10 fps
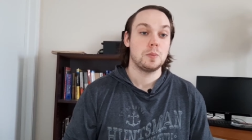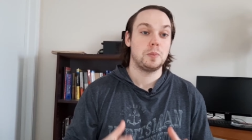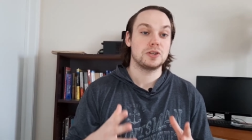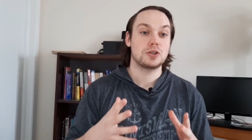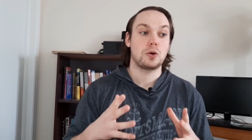
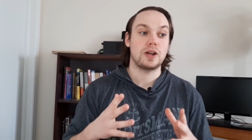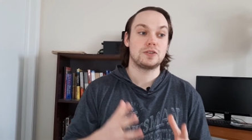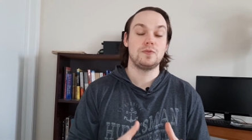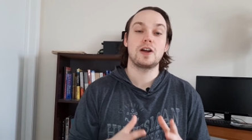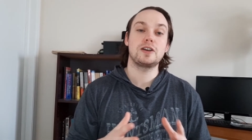But so it's
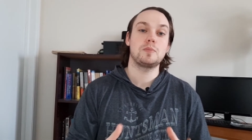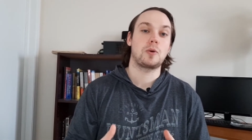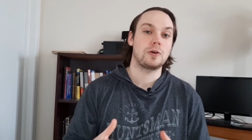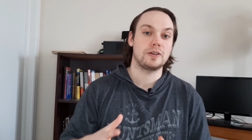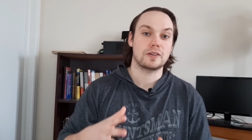very
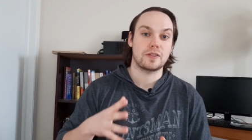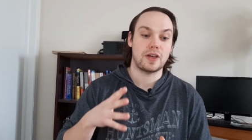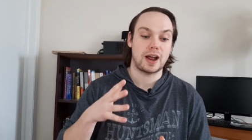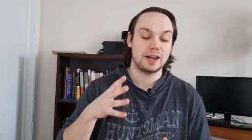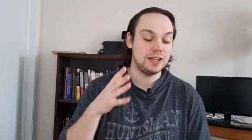important
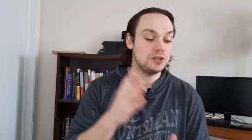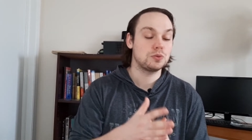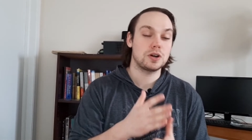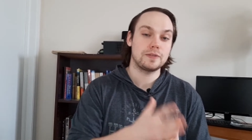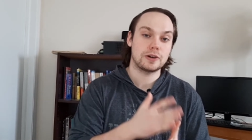that each
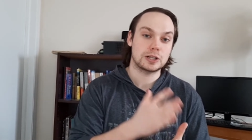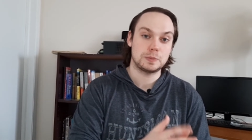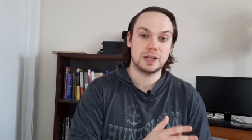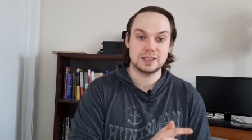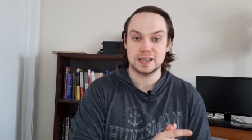one of your
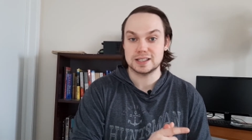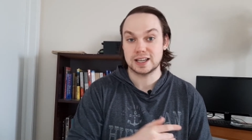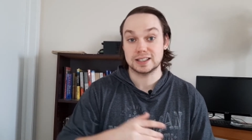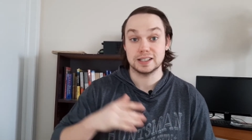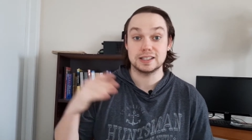expenses
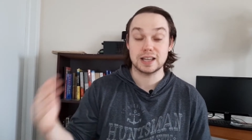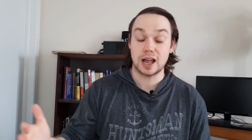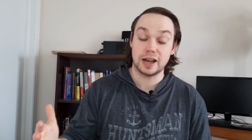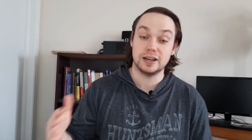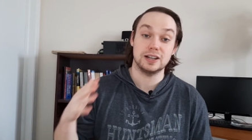gets
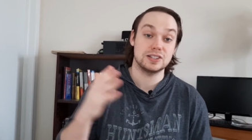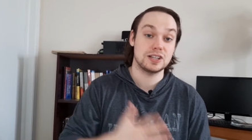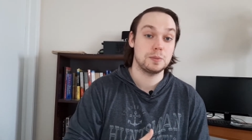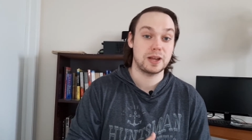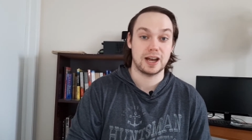assigned a
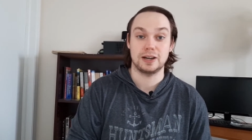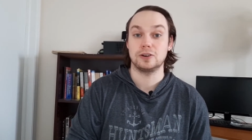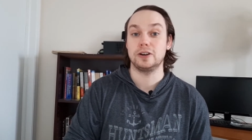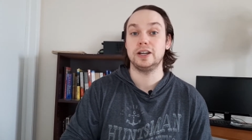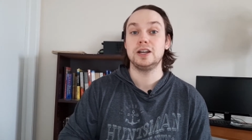
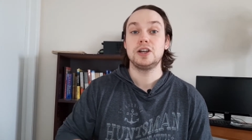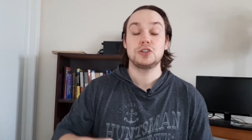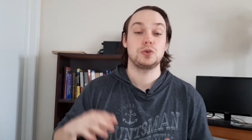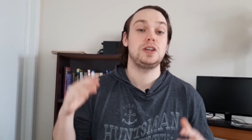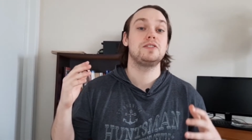subcategory.
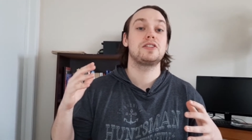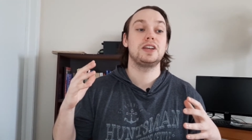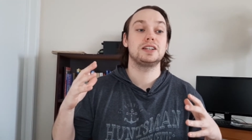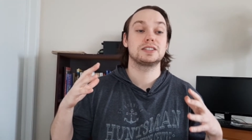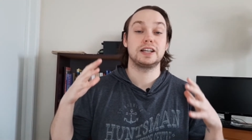So even
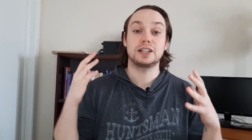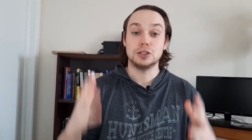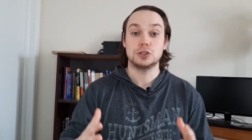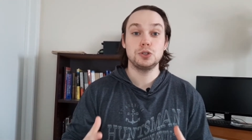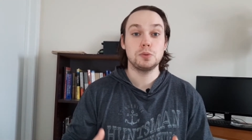things like
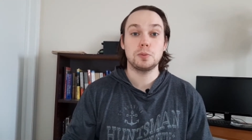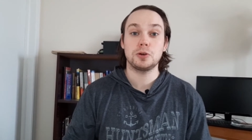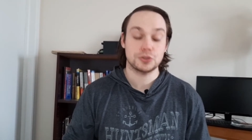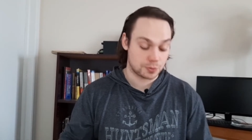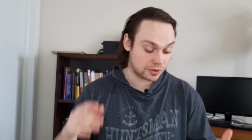
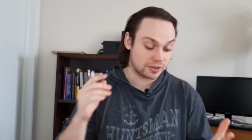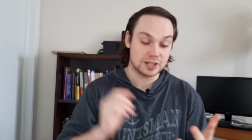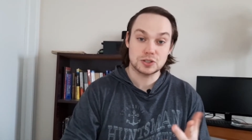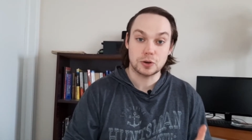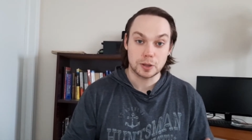consumables, whether
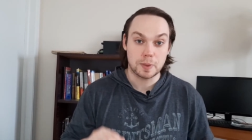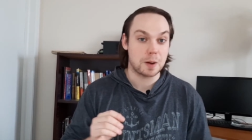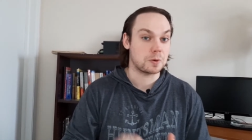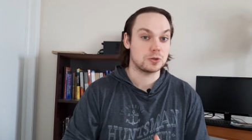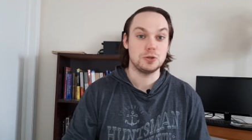that's toilet
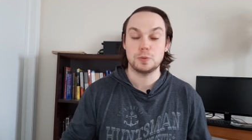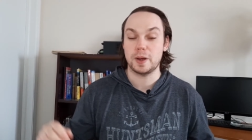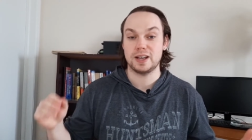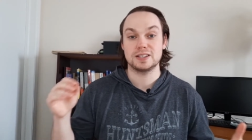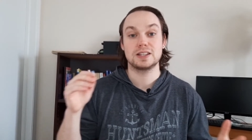paper,
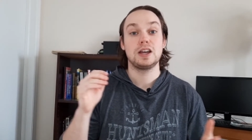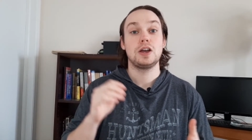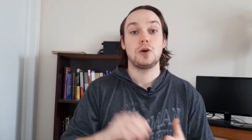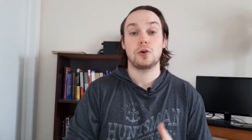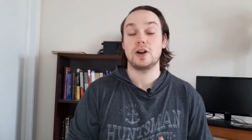toothpaste,
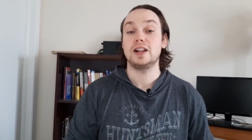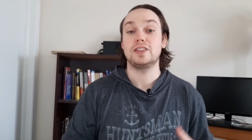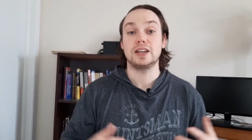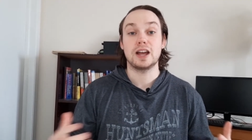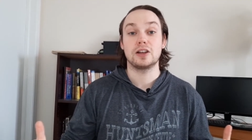or
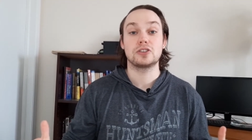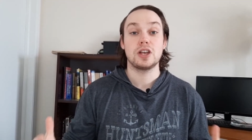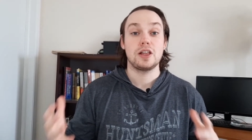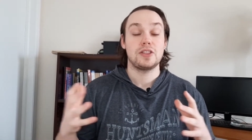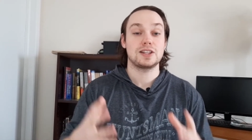anything else,
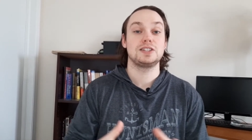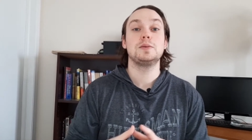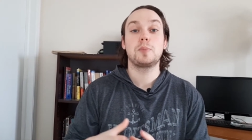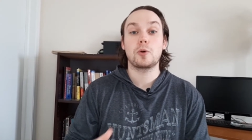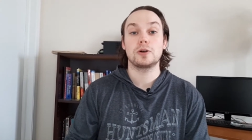that's an
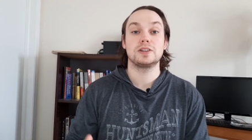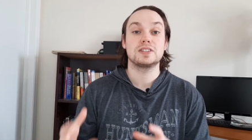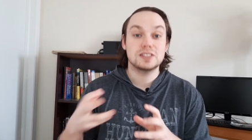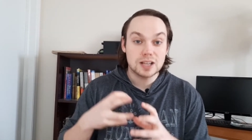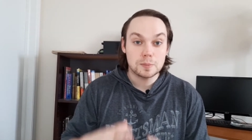important
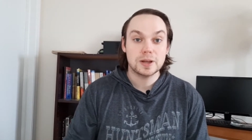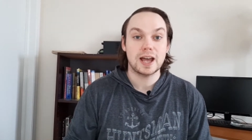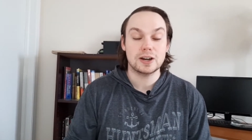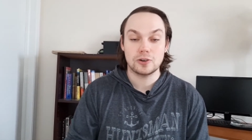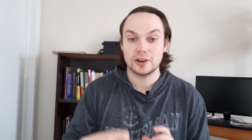
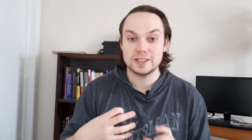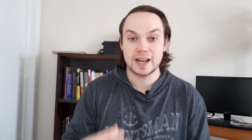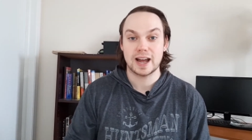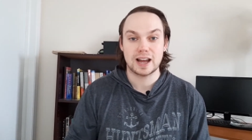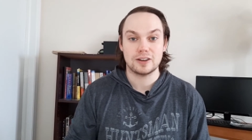subcategory to
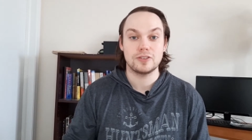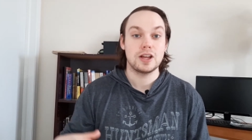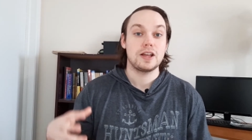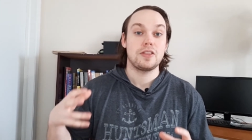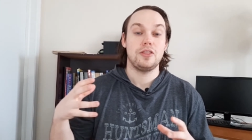have
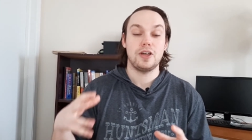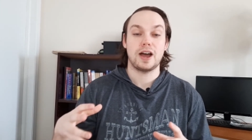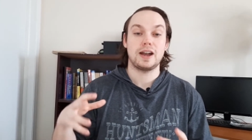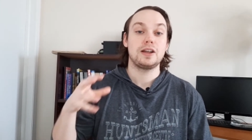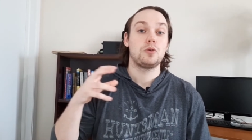
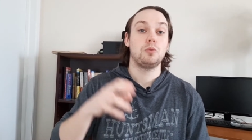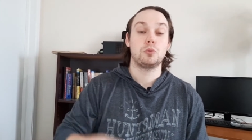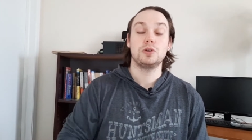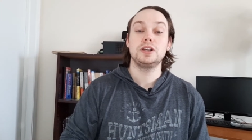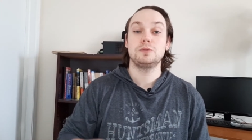that will
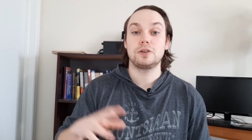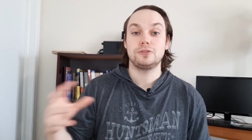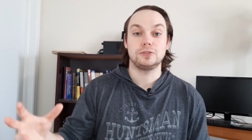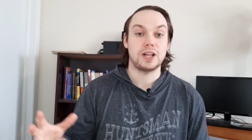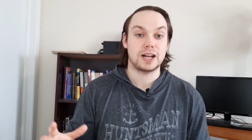really
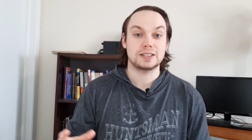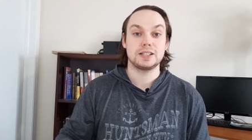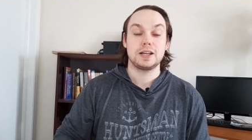reflect